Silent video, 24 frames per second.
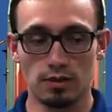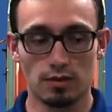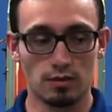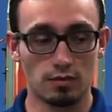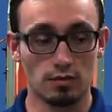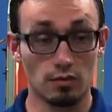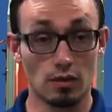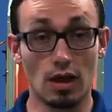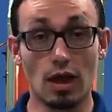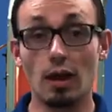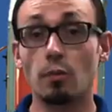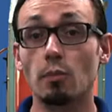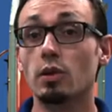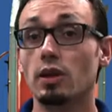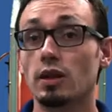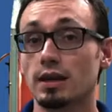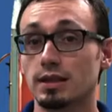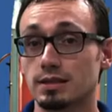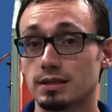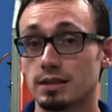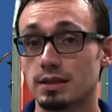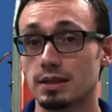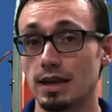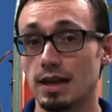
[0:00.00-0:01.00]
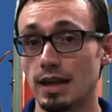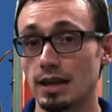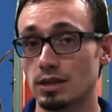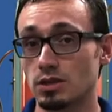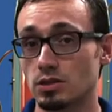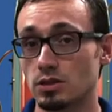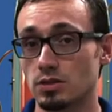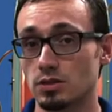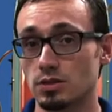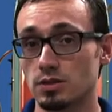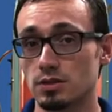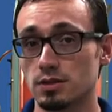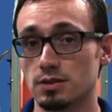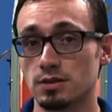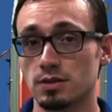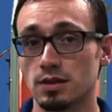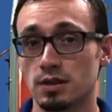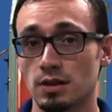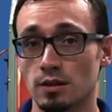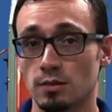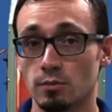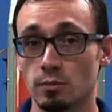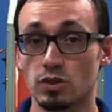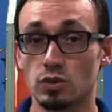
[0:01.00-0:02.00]
complex connections
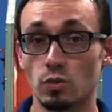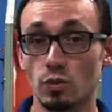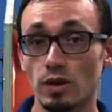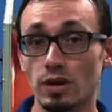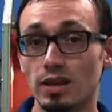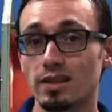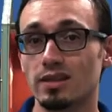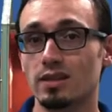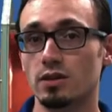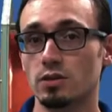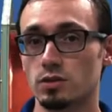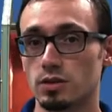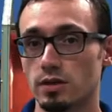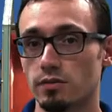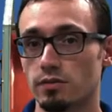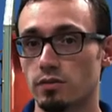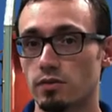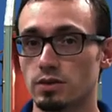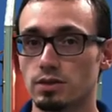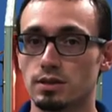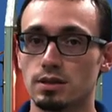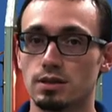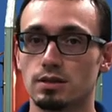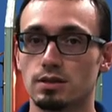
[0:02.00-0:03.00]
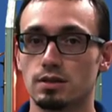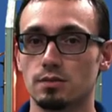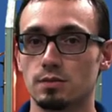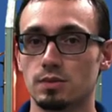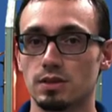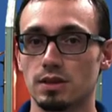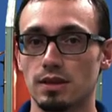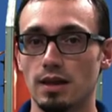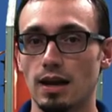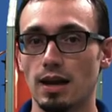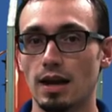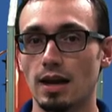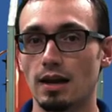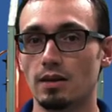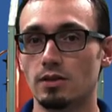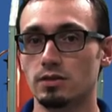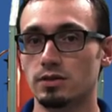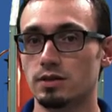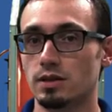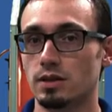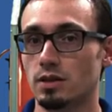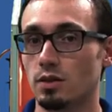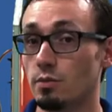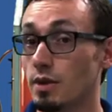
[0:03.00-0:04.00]
between those different systems in the house
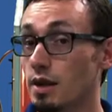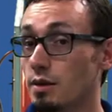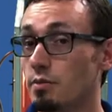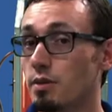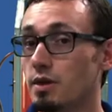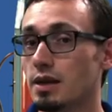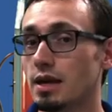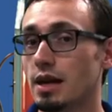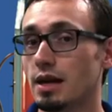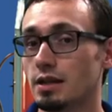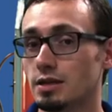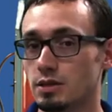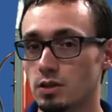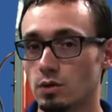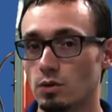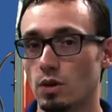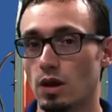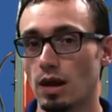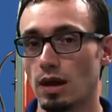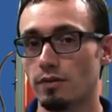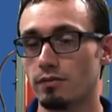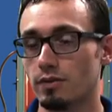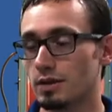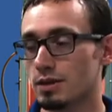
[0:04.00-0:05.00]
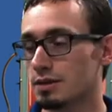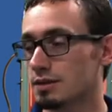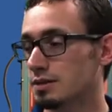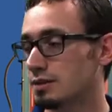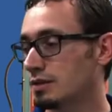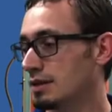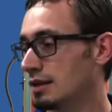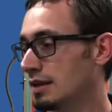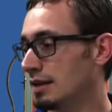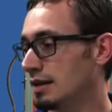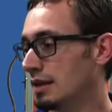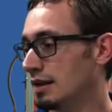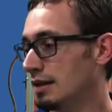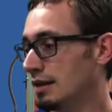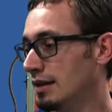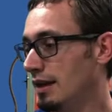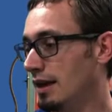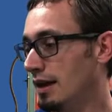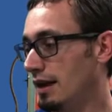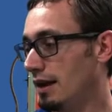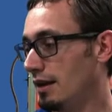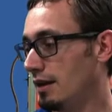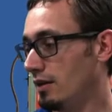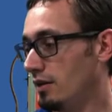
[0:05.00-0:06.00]
that are maybe not so obvious.
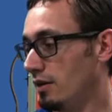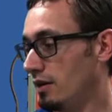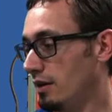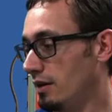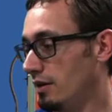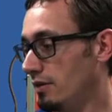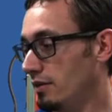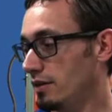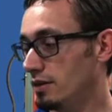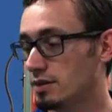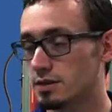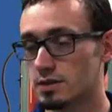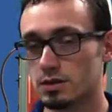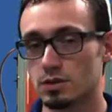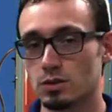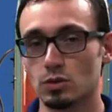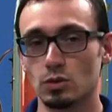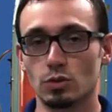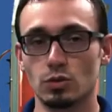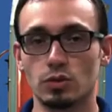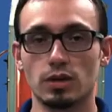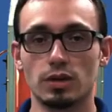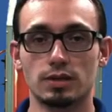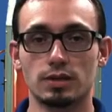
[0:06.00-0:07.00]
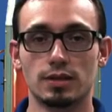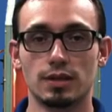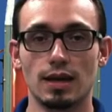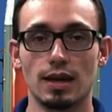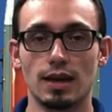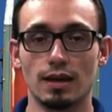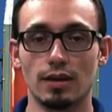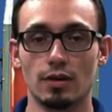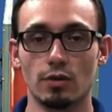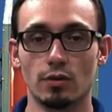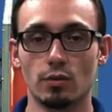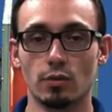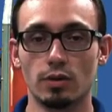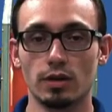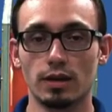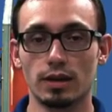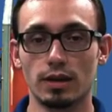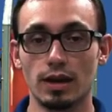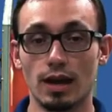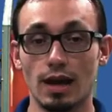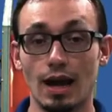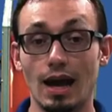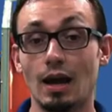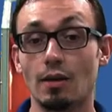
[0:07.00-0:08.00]
And this tool does that in a really
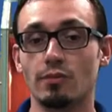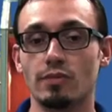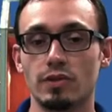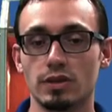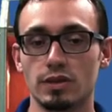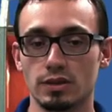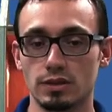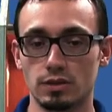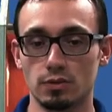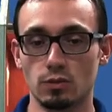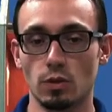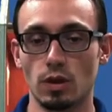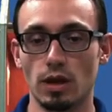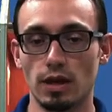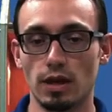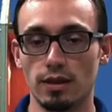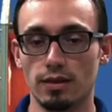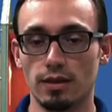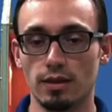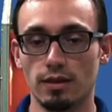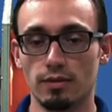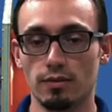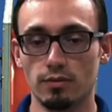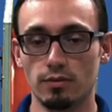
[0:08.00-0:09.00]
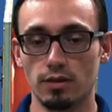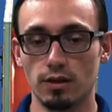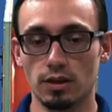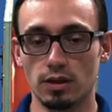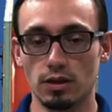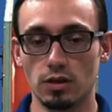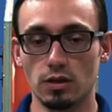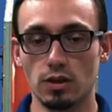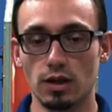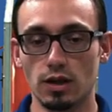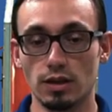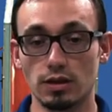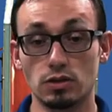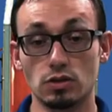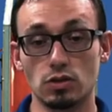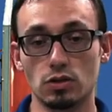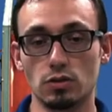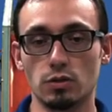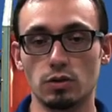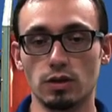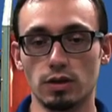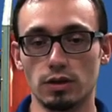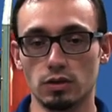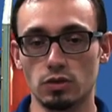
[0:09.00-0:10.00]
obvious way that you guys should
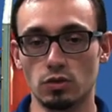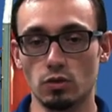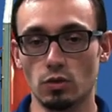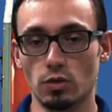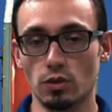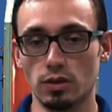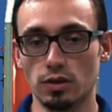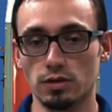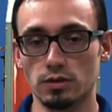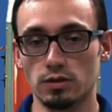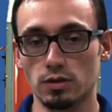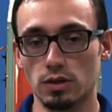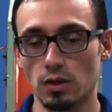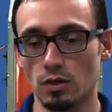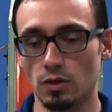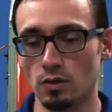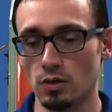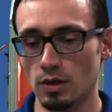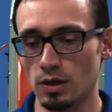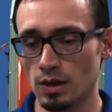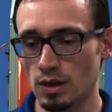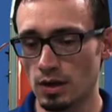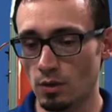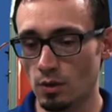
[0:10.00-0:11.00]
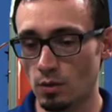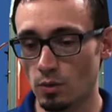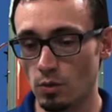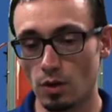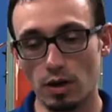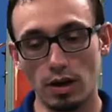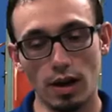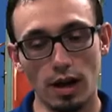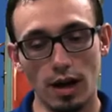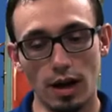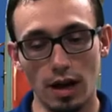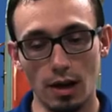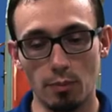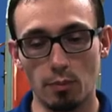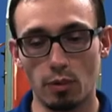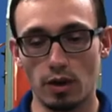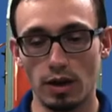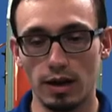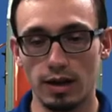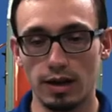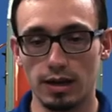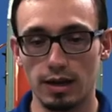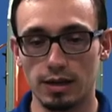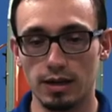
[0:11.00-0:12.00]
enjoy. So we're going to hop
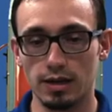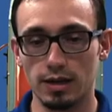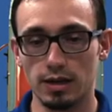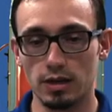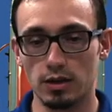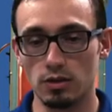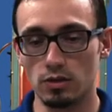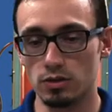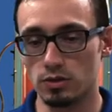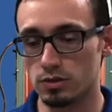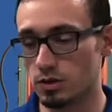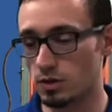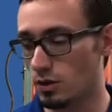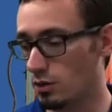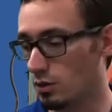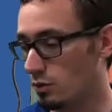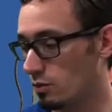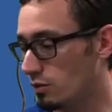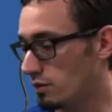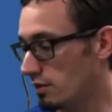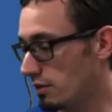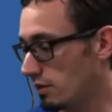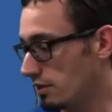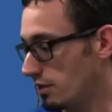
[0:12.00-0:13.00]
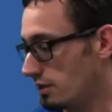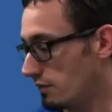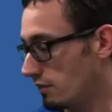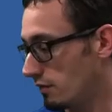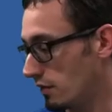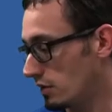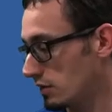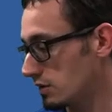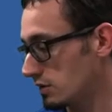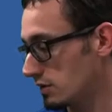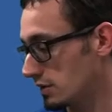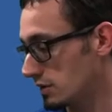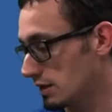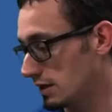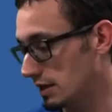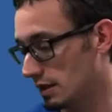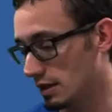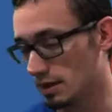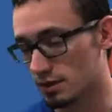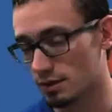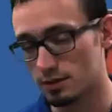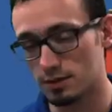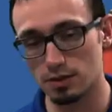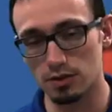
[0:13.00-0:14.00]
right in here. So the first
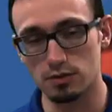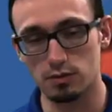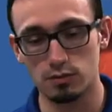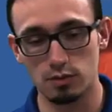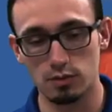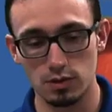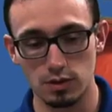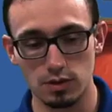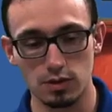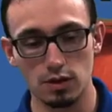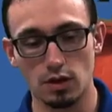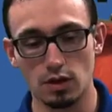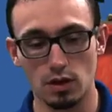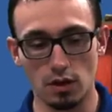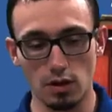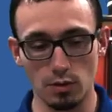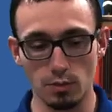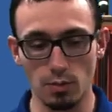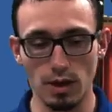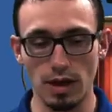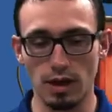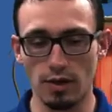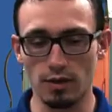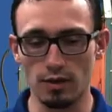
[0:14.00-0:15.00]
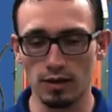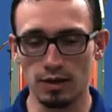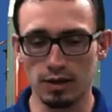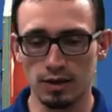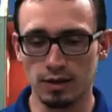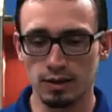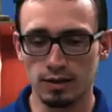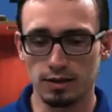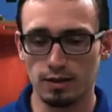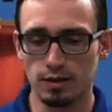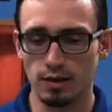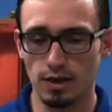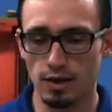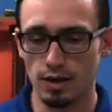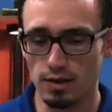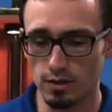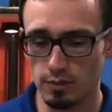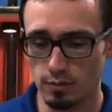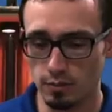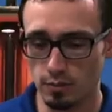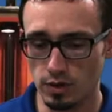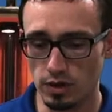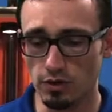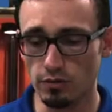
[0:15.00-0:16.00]
thing to talk about,
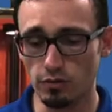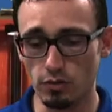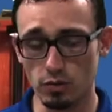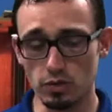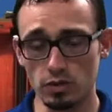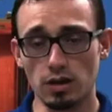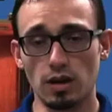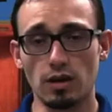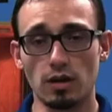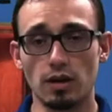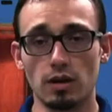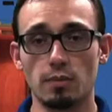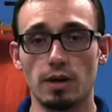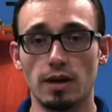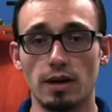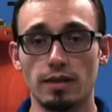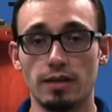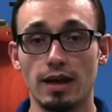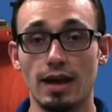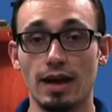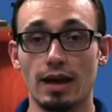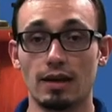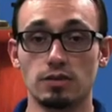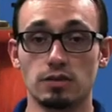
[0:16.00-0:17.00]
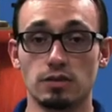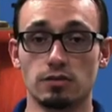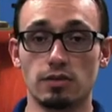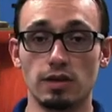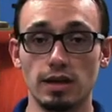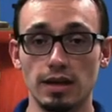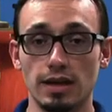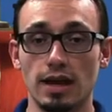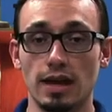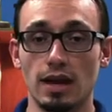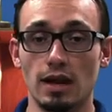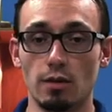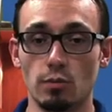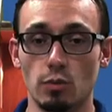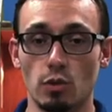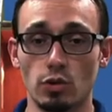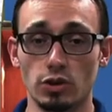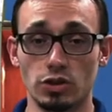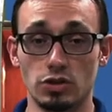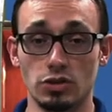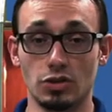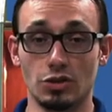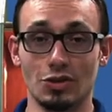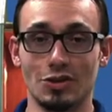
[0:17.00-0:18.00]
if we're talking about the house of heat, air,
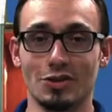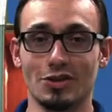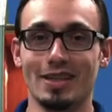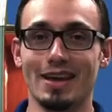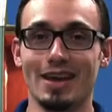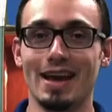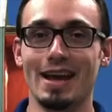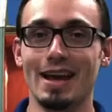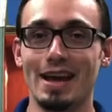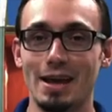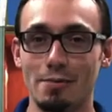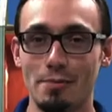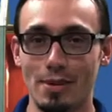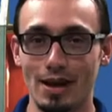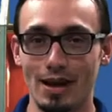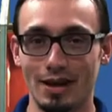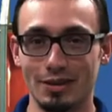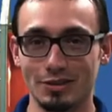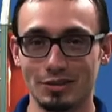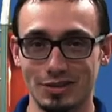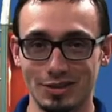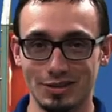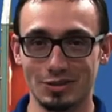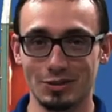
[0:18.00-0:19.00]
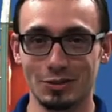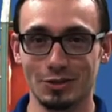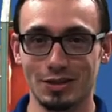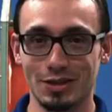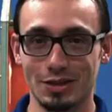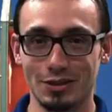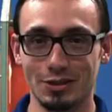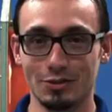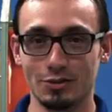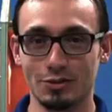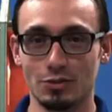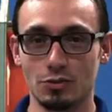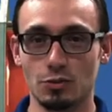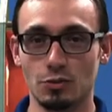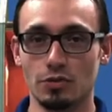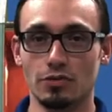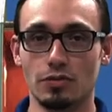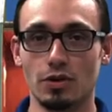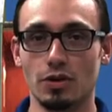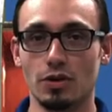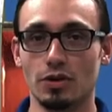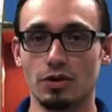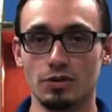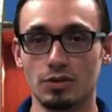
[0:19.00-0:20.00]
moisture, or the ham house, as you'll hear us
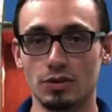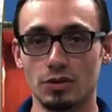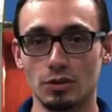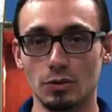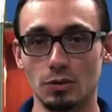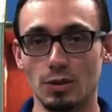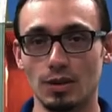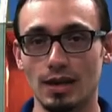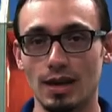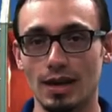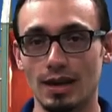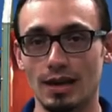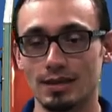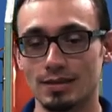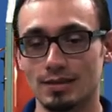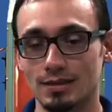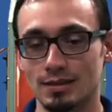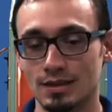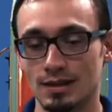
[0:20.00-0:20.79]
refer to it as,